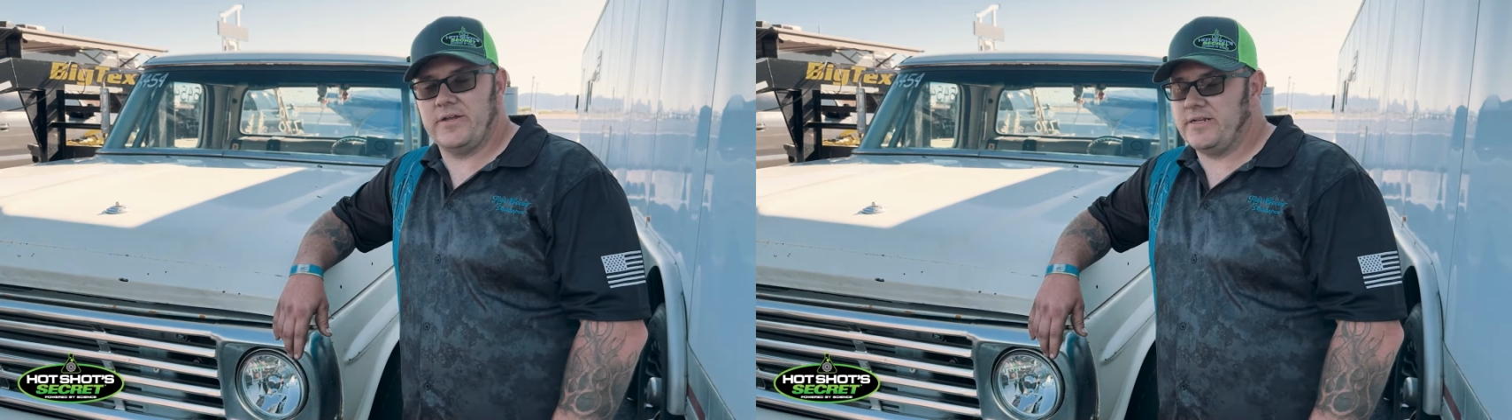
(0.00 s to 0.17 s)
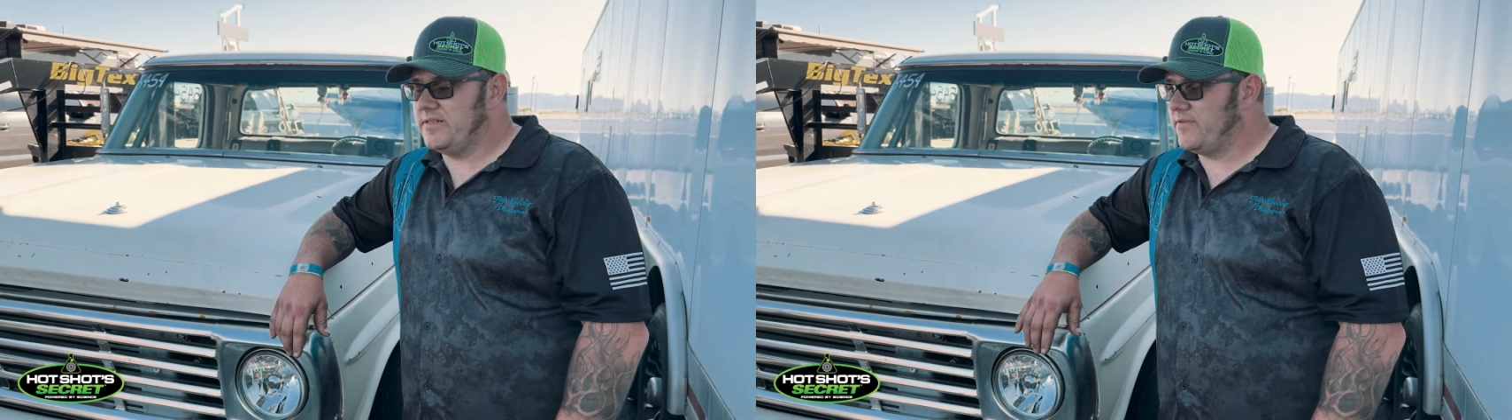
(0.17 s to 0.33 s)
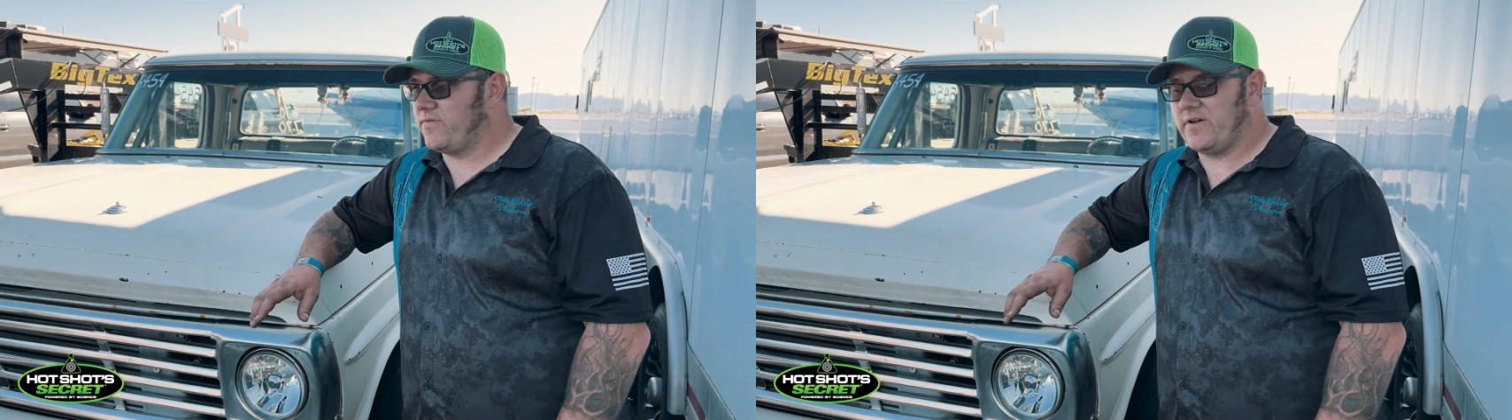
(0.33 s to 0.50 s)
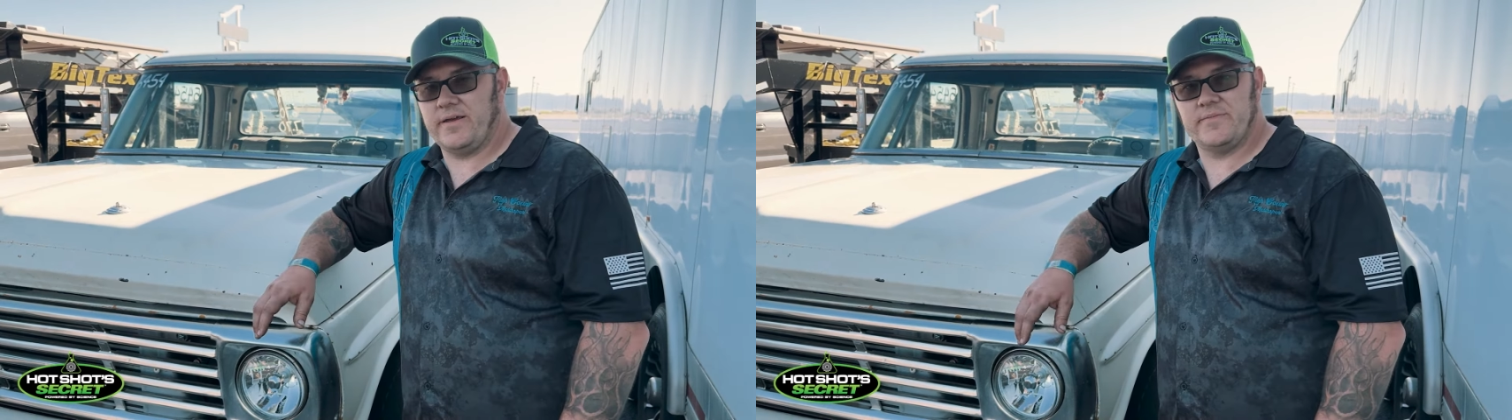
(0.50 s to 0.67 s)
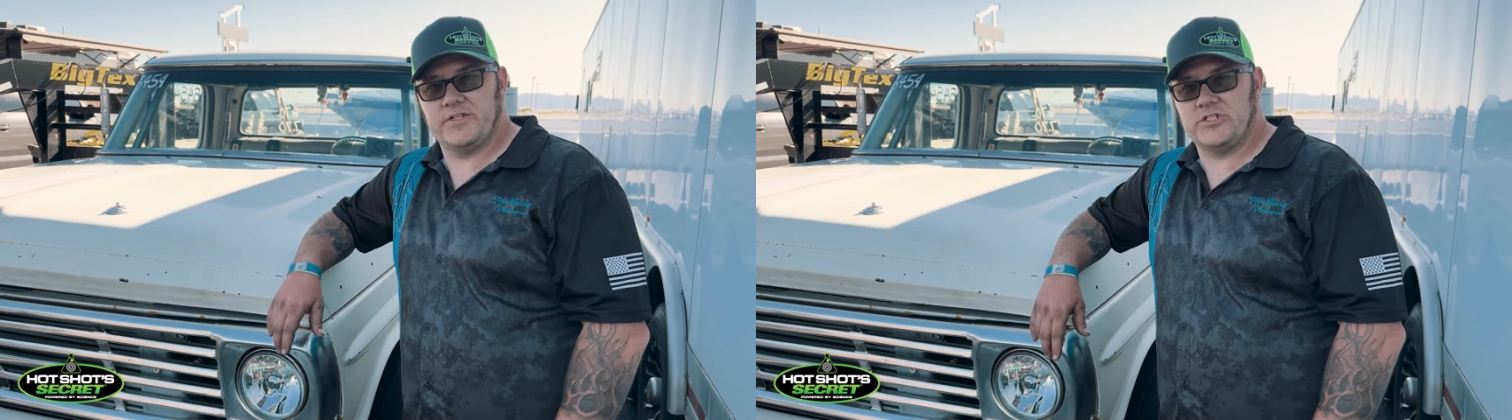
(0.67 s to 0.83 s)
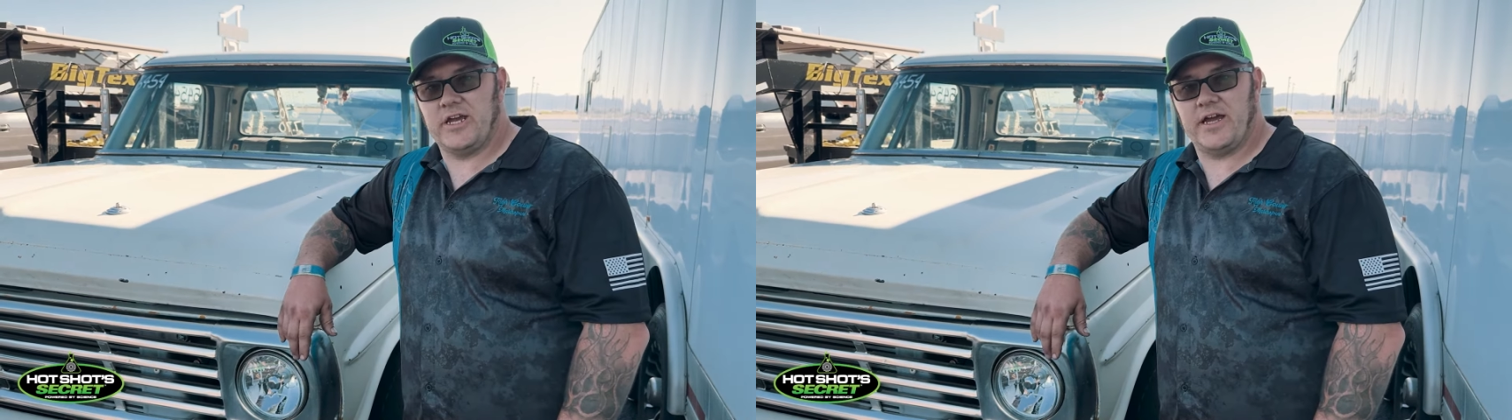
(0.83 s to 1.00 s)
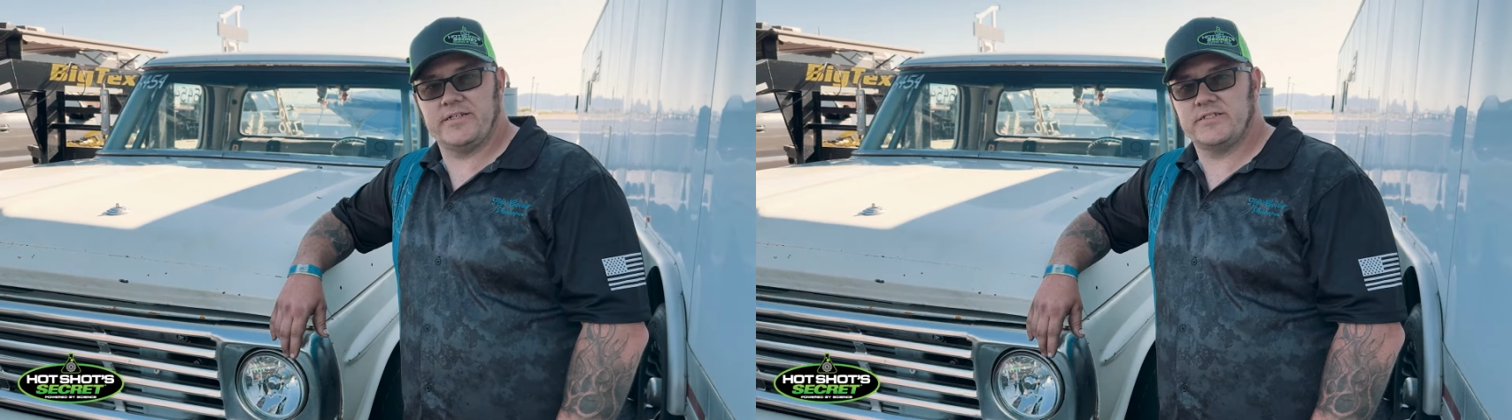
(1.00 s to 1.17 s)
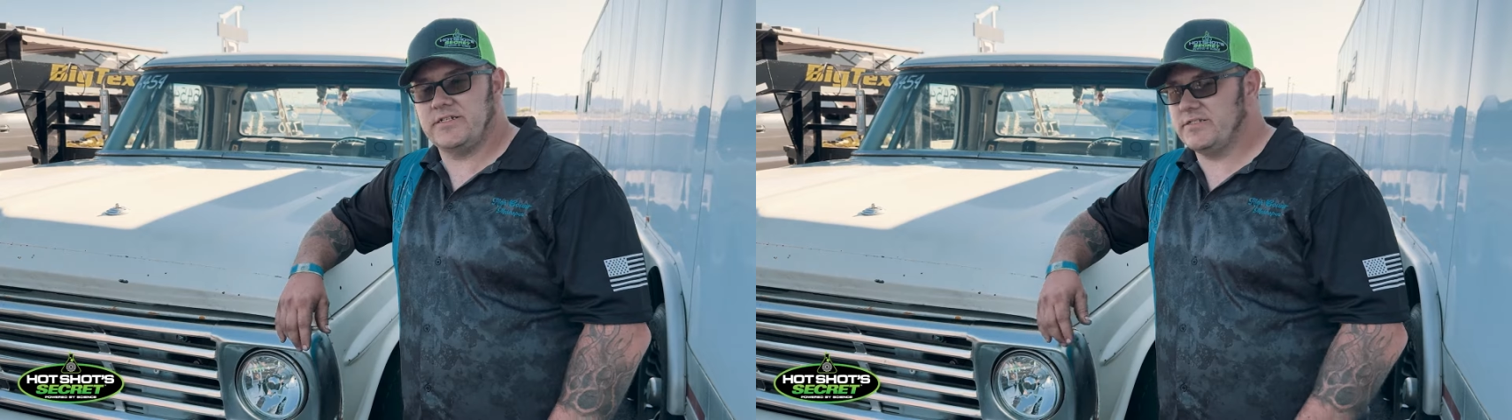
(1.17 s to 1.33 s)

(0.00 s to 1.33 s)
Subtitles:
I did the frame, the chassis,